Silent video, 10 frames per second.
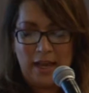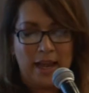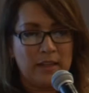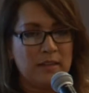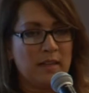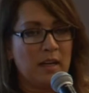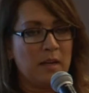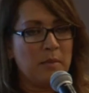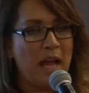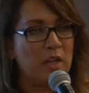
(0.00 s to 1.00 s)
And
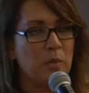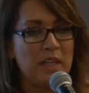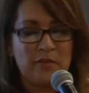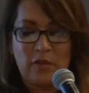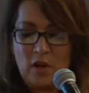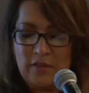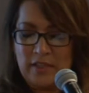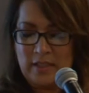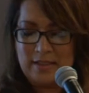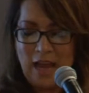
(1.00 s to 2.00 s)
how do we evolve
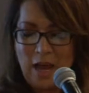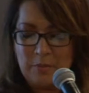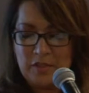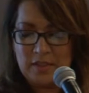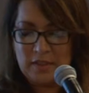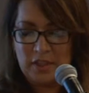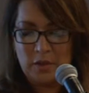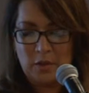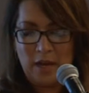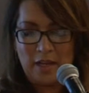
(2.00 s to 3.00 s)
and adapt, you
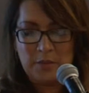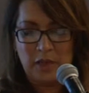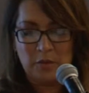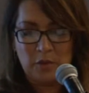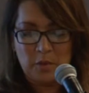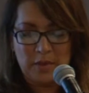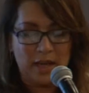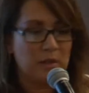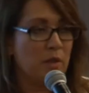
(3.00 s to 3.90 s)
know, as we grow without